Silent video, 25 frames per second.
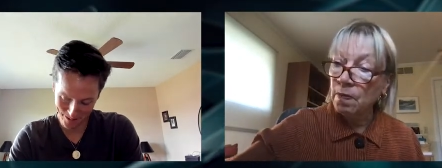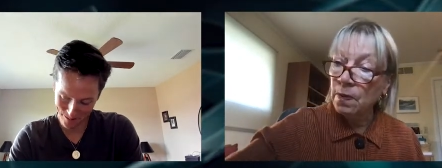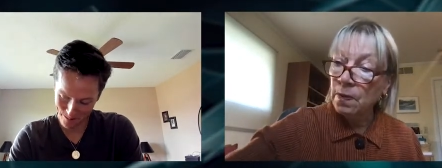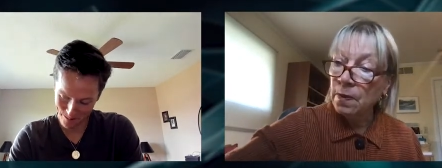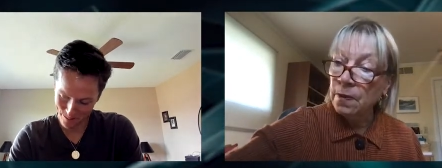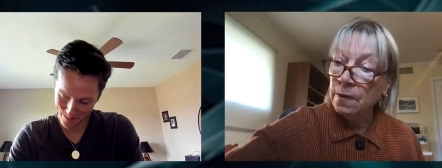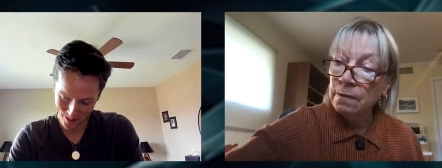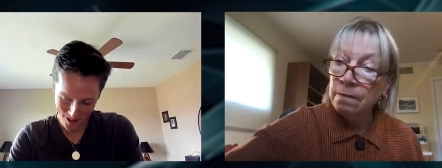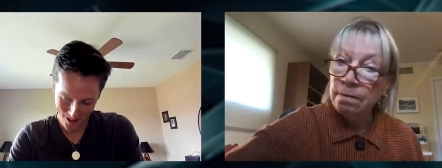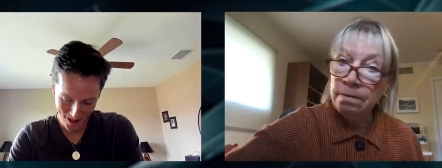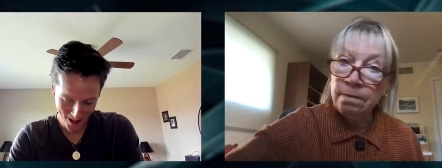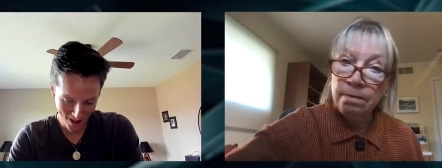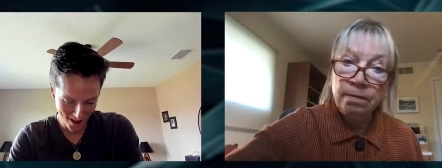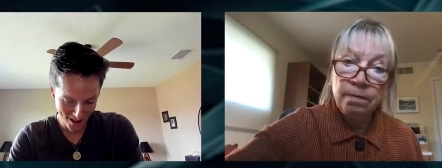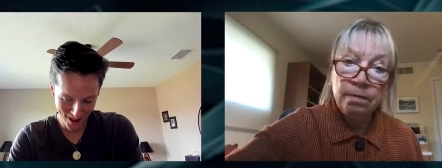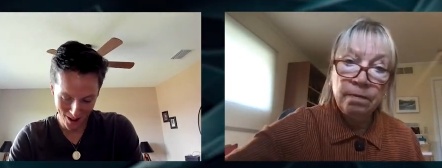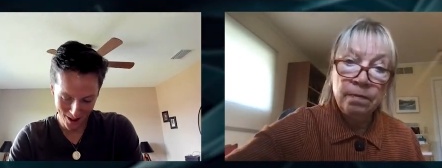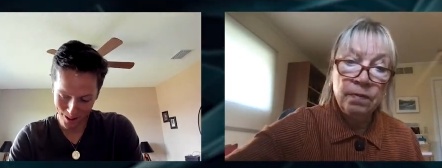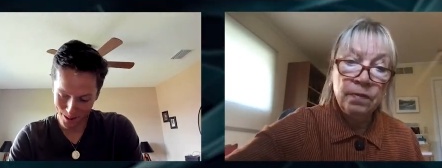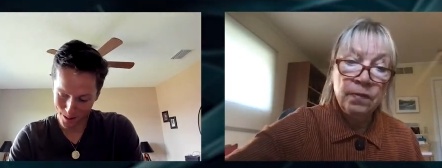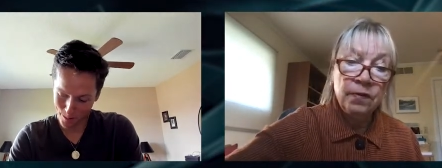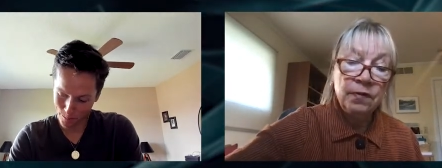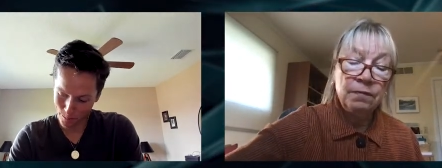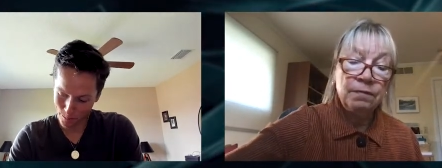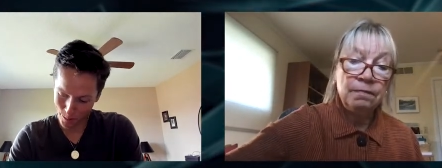Speaker 1: the,
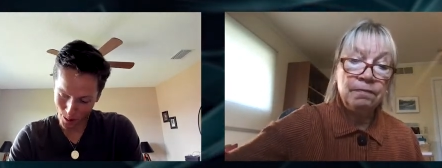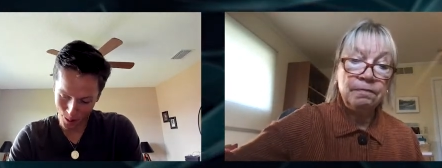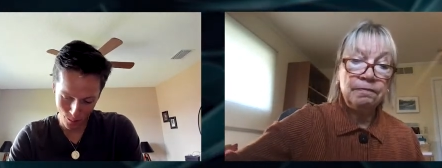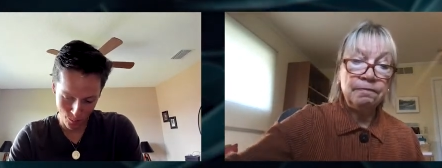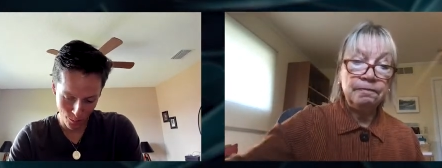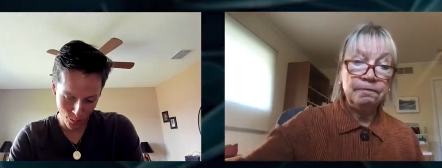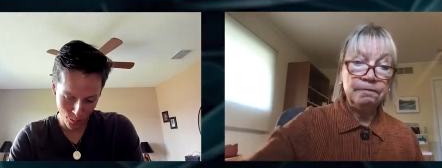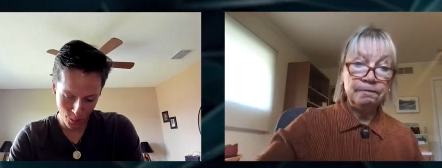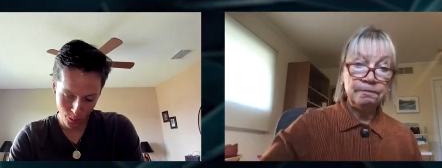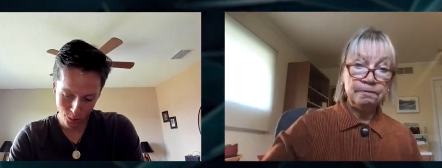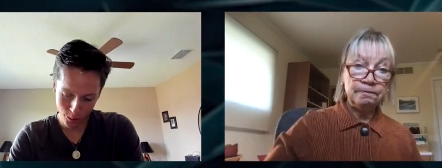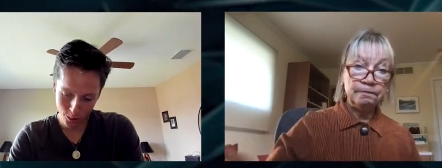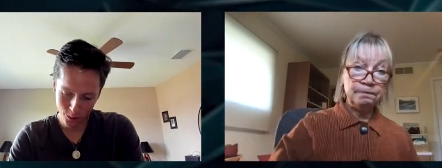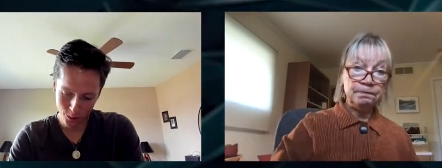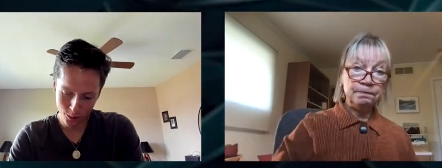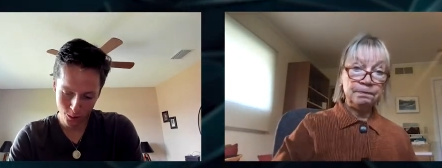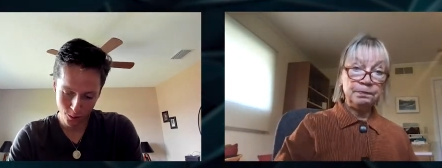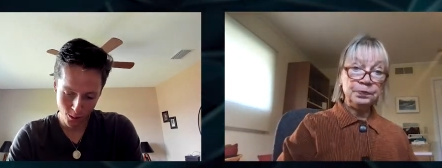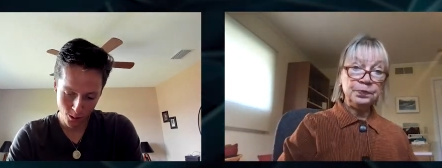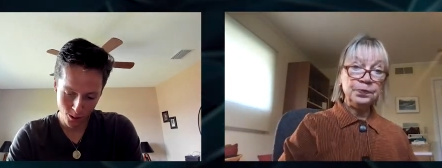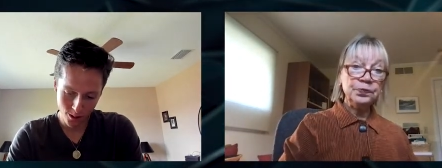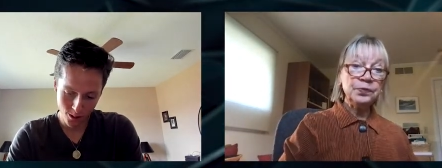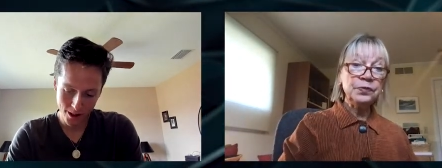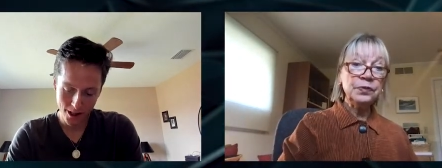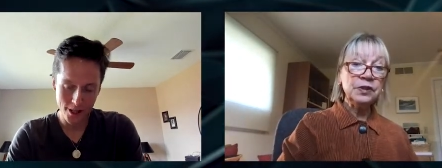the people
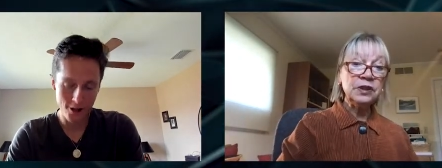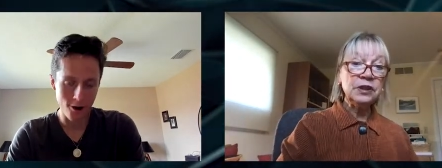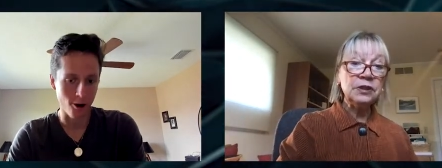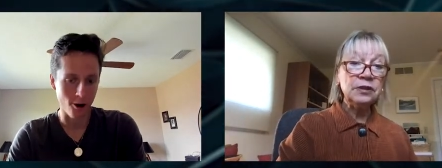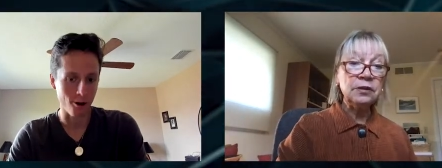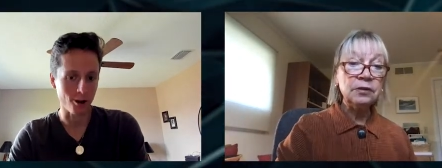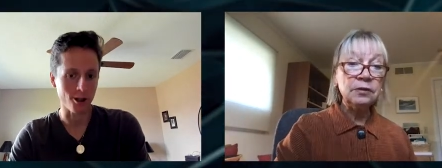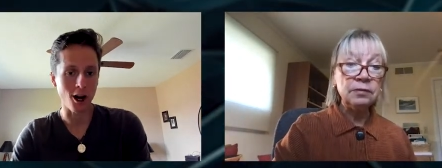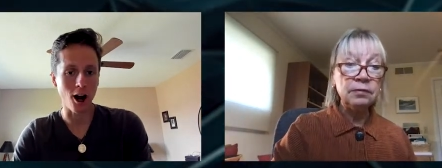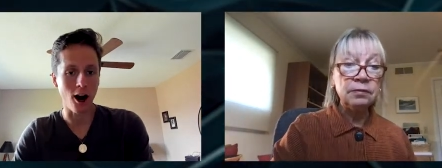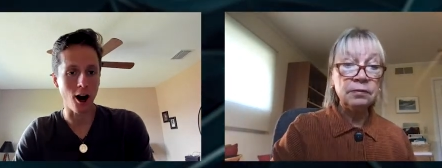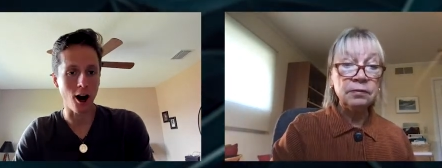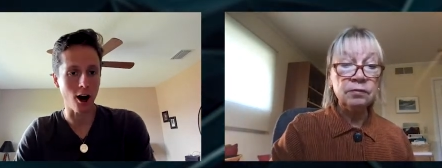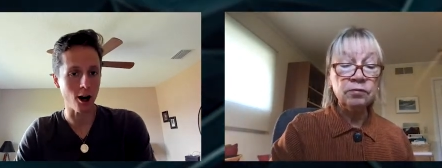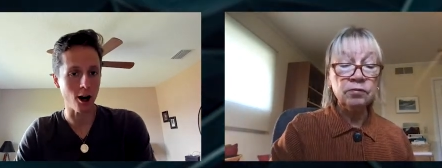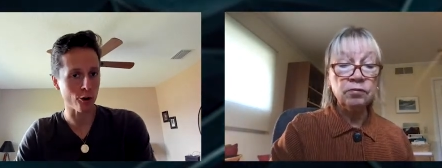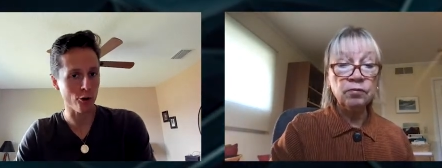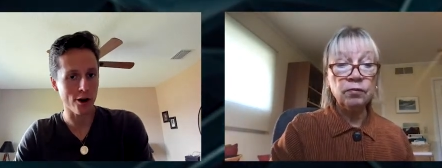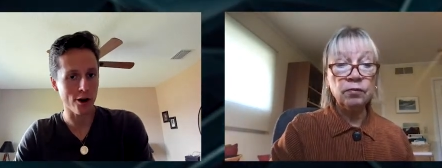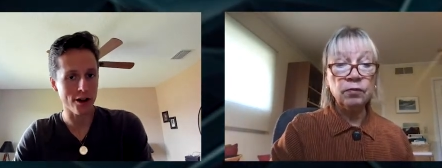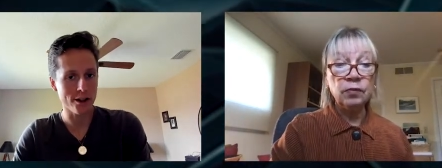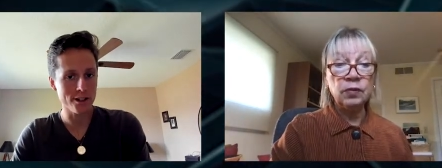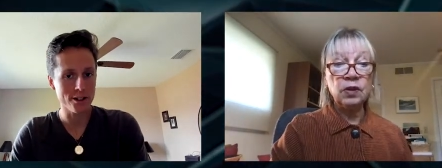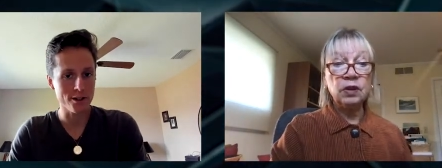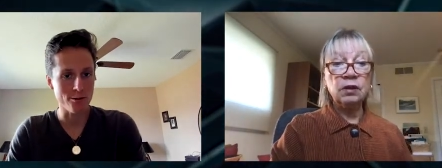who are in our
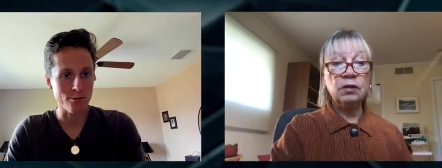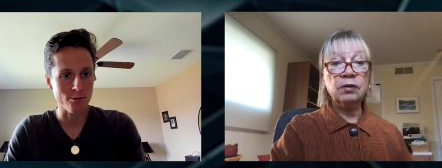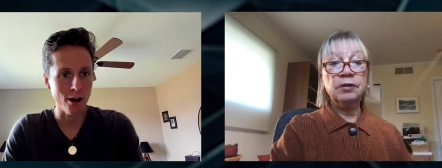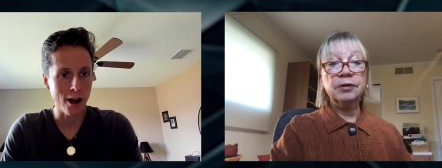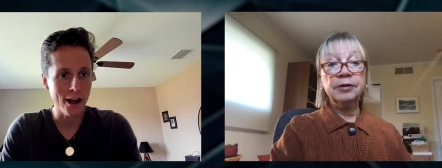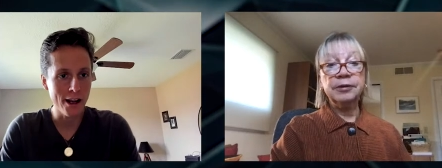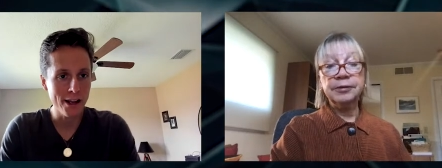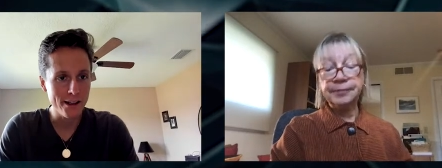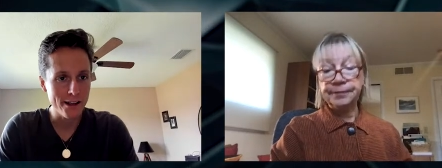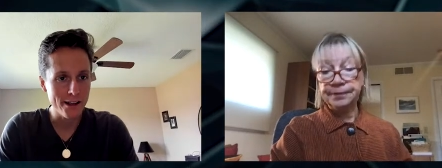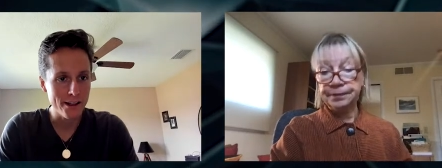Congress, right?